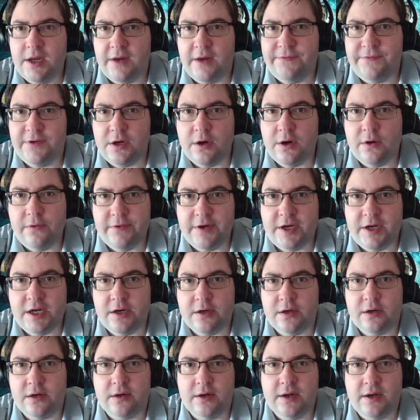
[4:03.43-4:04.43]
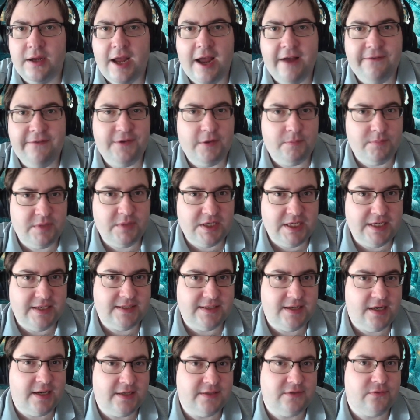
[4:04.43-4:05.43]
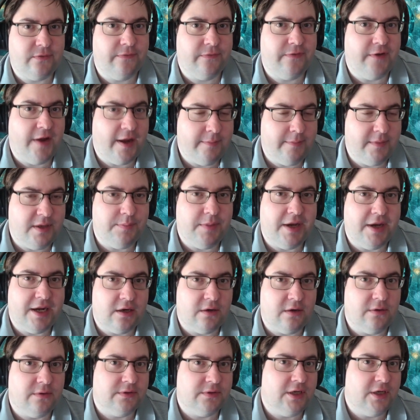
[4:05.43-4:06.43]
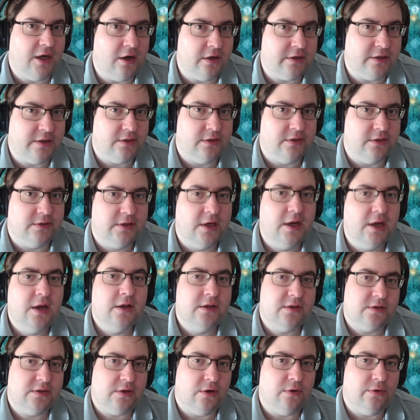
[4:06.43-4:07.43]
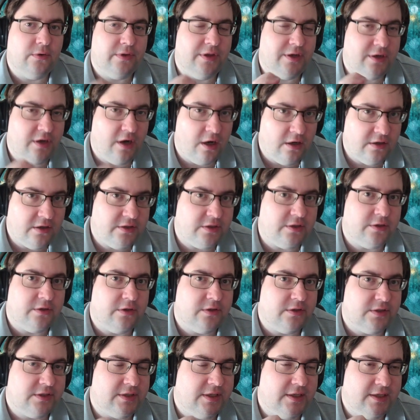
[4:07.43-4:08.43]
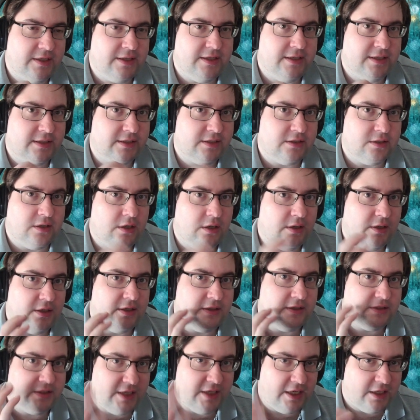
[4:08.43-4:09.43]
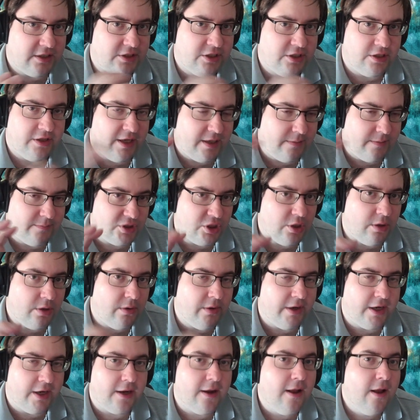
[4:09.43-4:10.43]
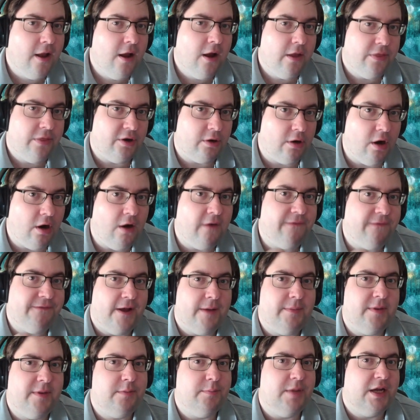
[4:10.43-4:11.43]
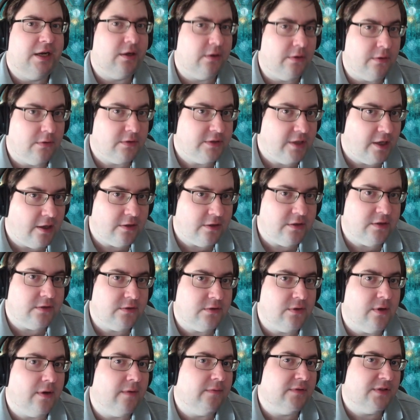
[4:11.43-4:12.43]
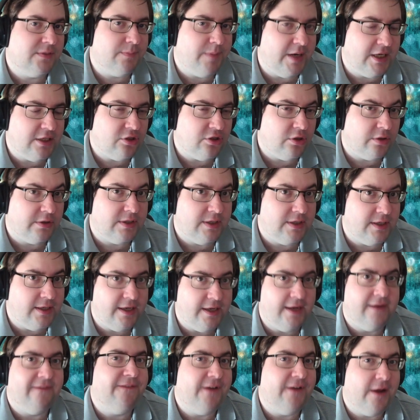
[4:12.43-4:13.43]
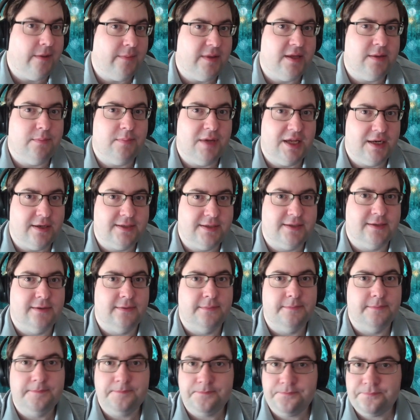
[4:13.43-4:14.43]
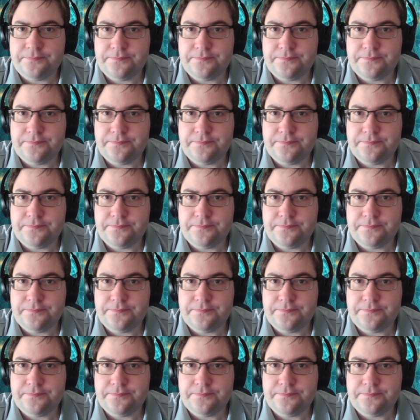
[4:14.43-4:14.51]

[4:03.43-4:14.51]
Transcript: if you go over here, FMD stands for Family Medical Doctors. So the doctors in this section that I'm showing, they're all family medical doctors who have a specialty in family medicine.